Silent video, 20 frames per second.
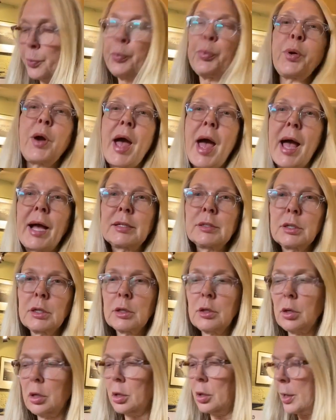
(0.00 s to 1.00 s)

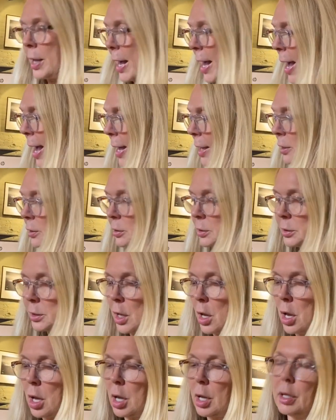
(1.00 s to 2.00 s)
practical,
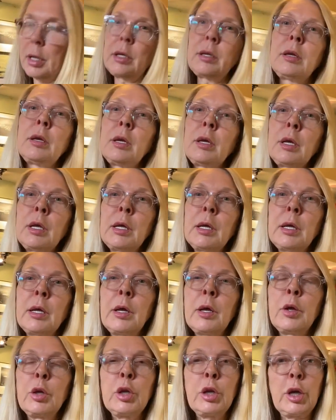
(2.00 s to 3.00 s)
hands-on,
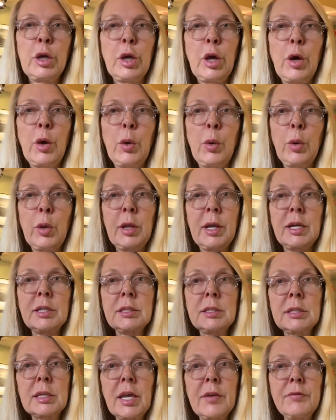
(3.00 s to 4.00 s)

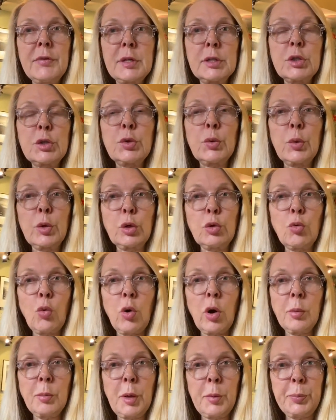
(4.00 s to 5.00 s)
let's give this to a
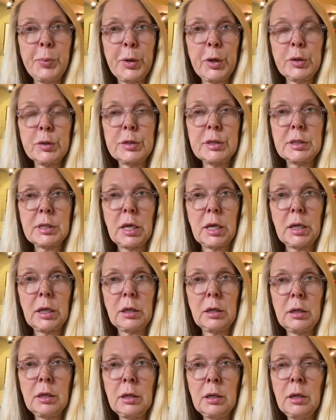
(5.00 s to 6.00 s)
normal
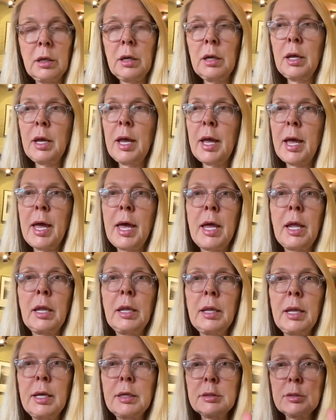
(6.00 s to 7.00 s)
person.
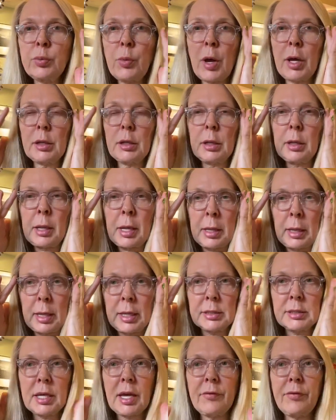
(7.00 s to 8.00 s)
Let's
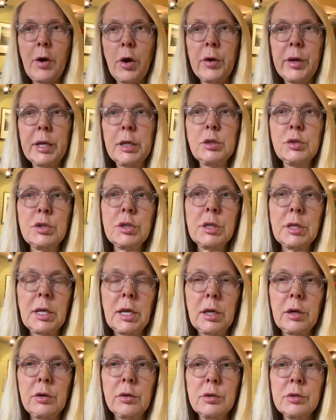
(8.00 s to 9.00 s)
have our
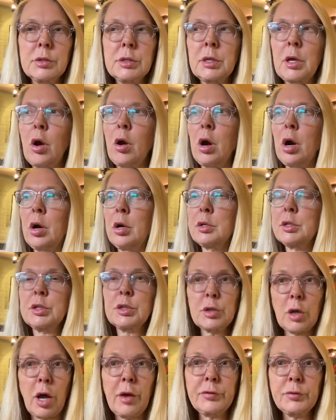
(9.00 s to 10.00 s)
engineers, our
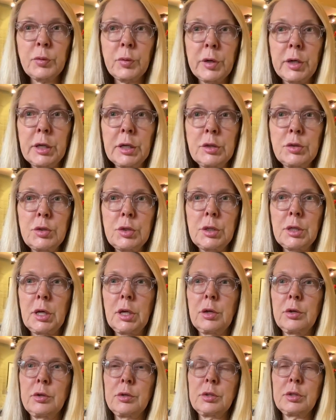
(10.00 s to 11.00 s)
software
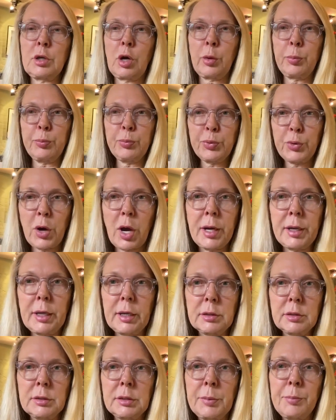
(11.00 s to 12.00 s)
engineers, our
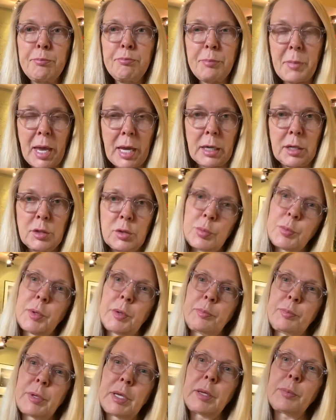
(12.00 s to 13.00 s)
product
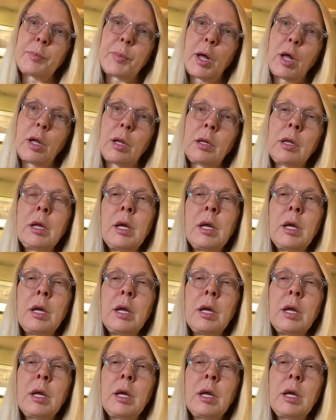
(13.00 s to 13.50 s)
management people,